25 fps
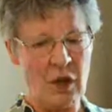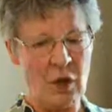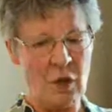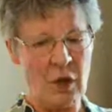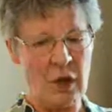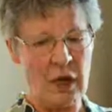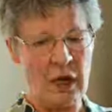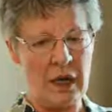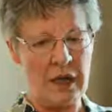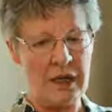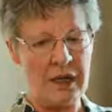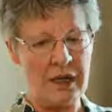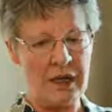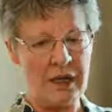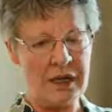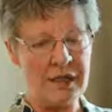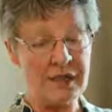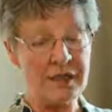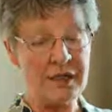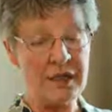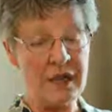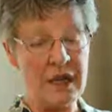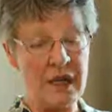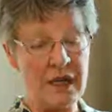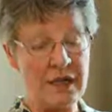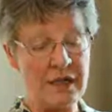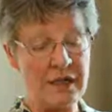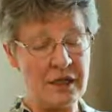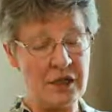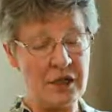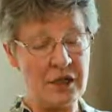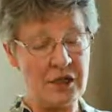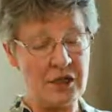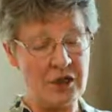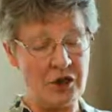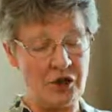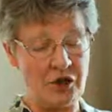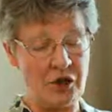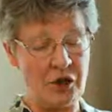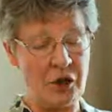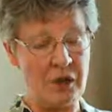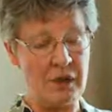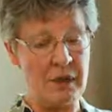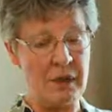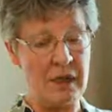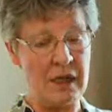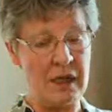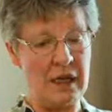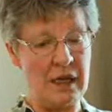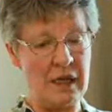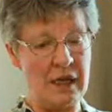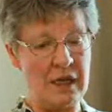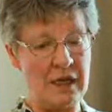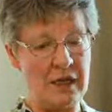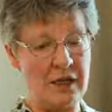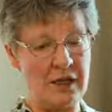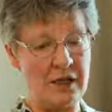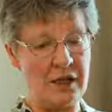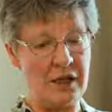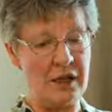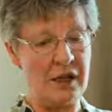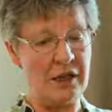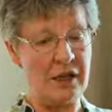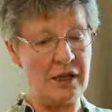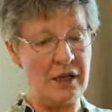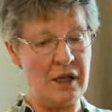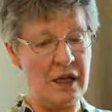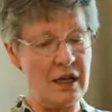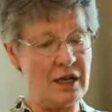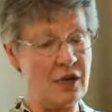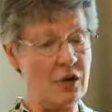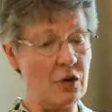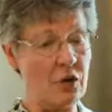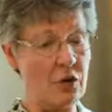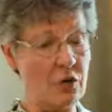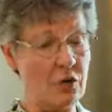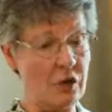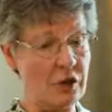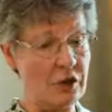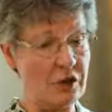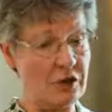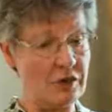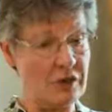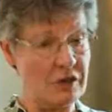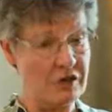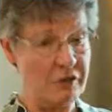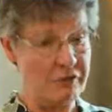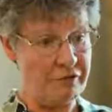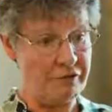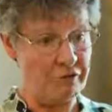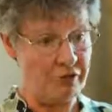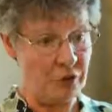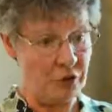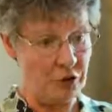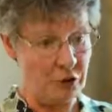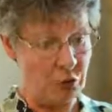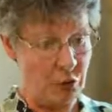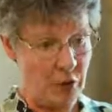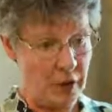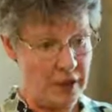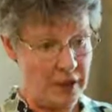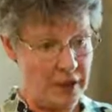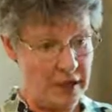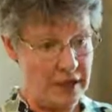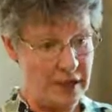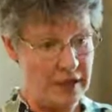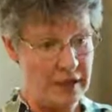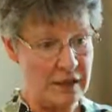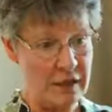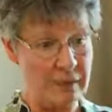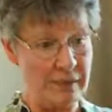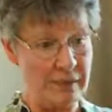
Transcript: Well, these days astronomy is done in a whole lot of different ways.